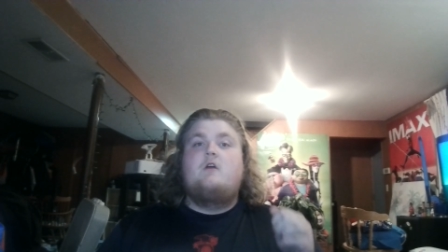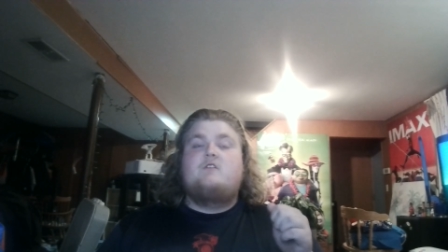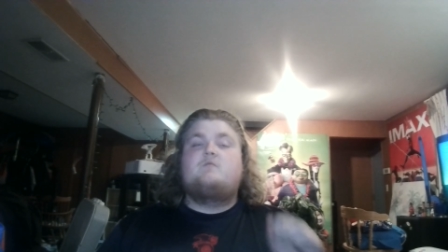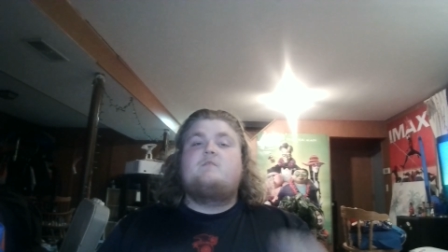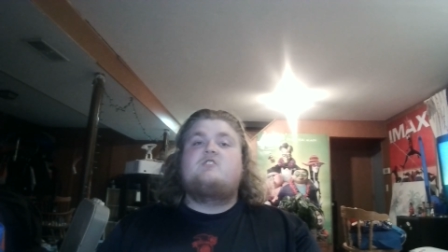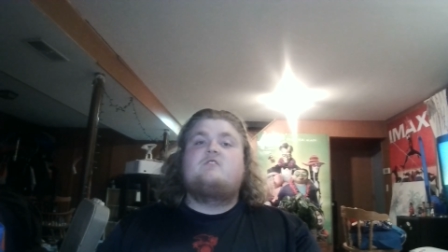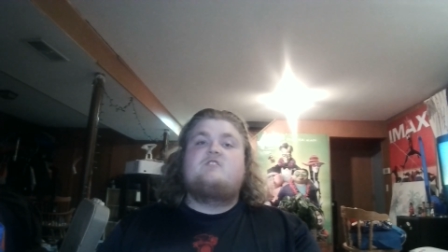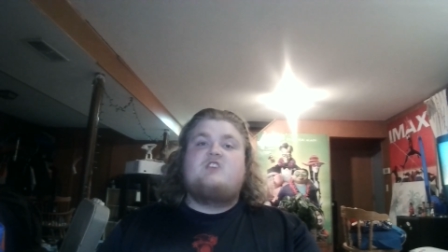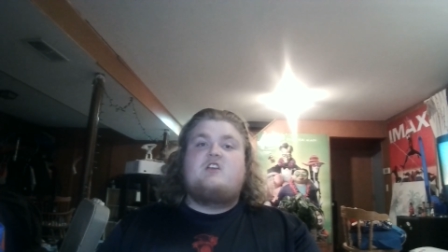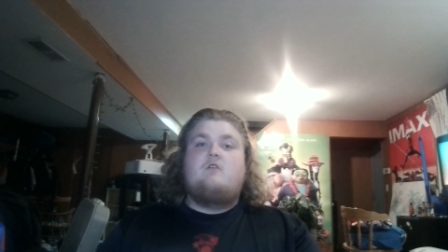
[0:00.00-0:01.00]
So be sure to
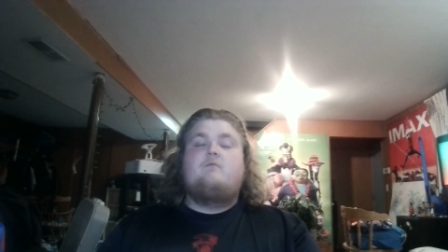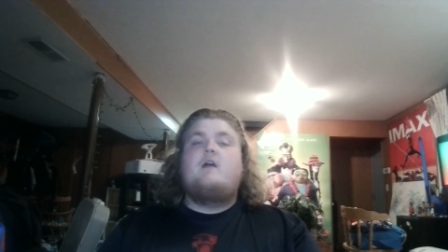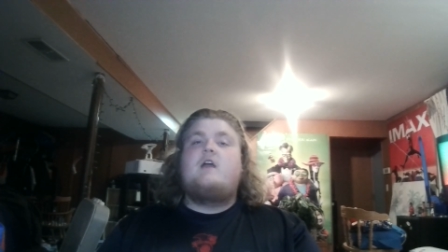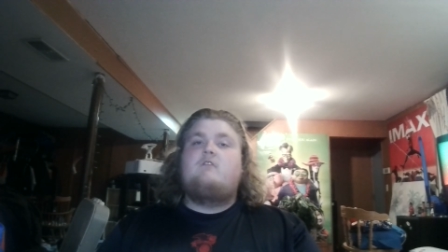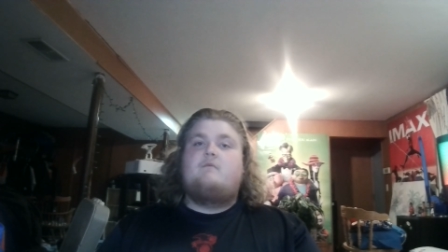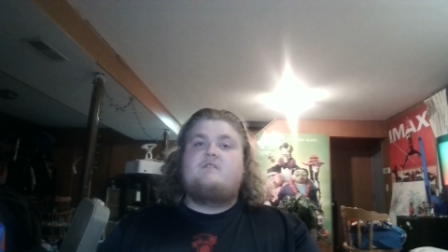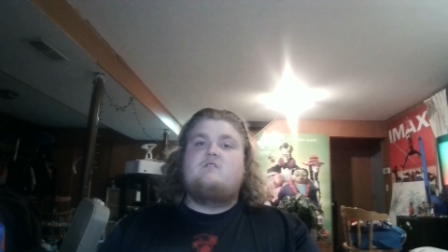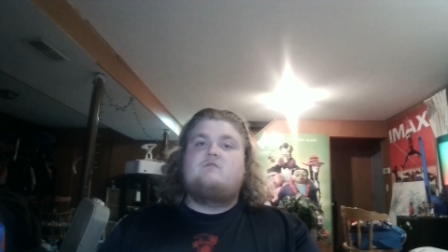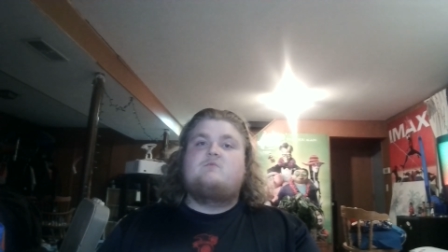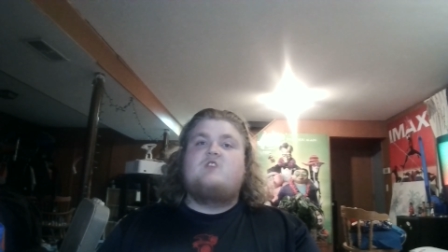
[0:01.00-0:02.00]
check out brand new
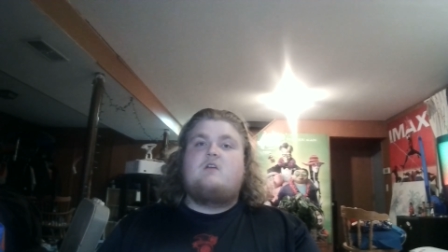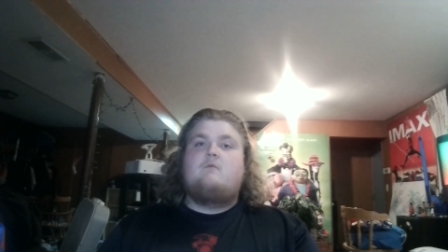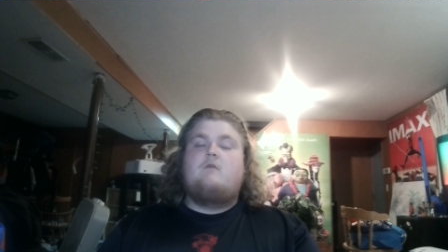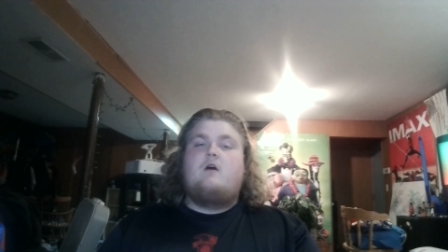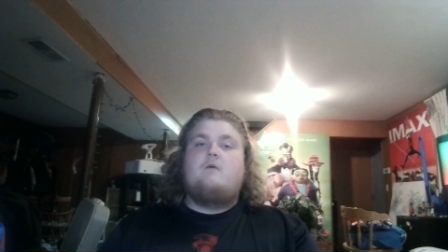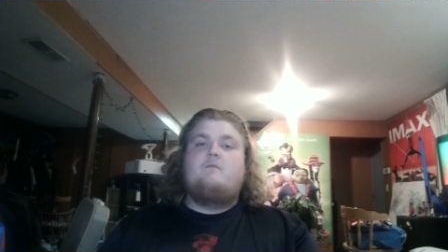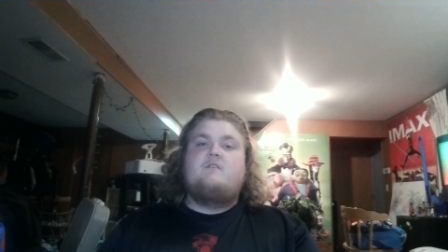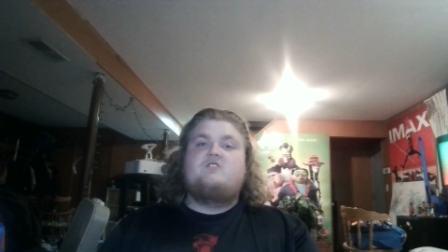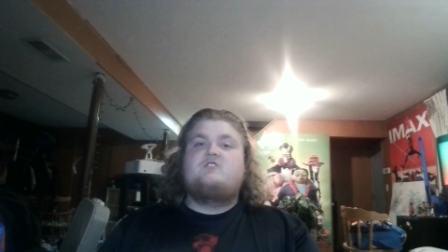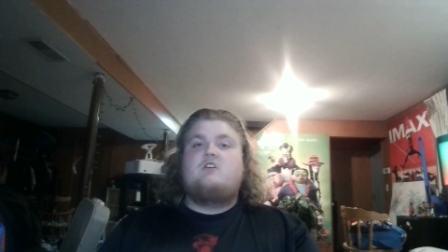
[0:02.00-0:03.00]
episodes of
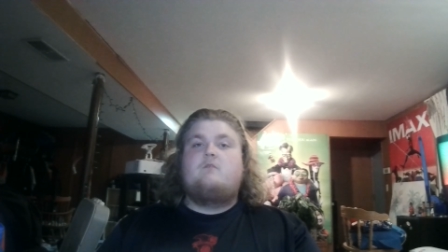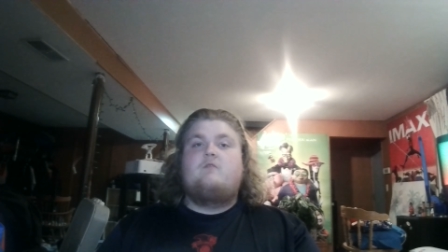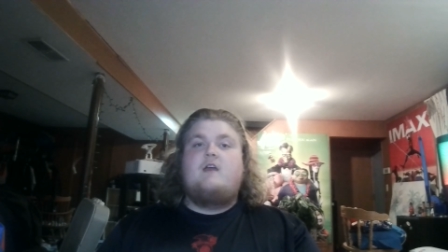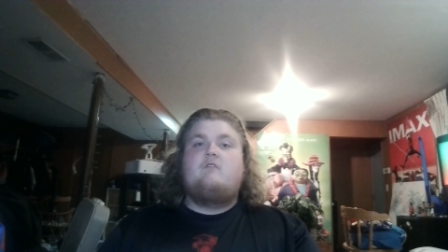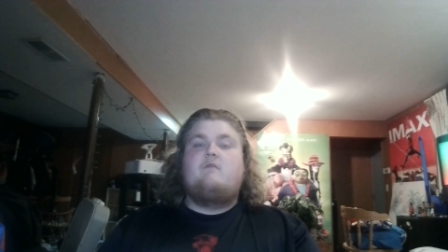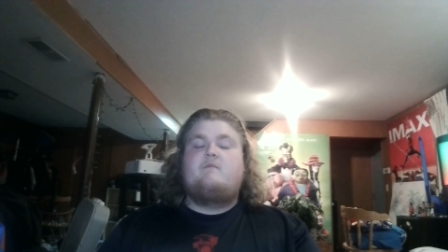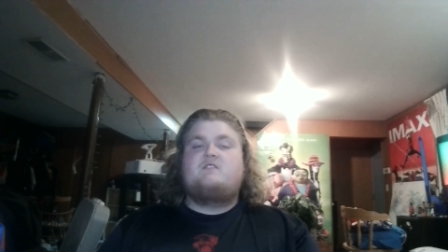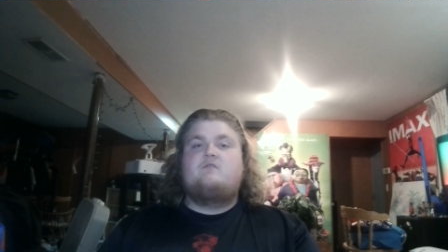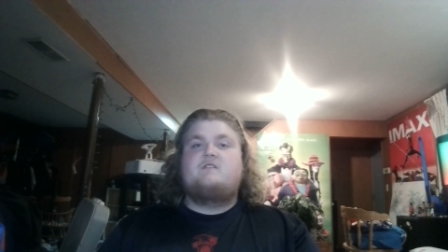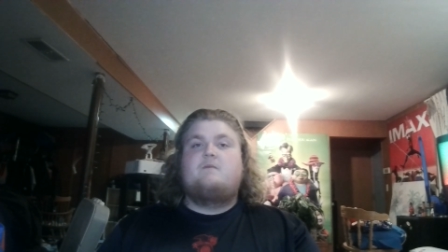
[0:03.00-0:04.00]

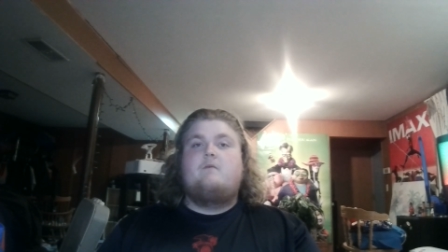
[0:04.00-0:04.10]
the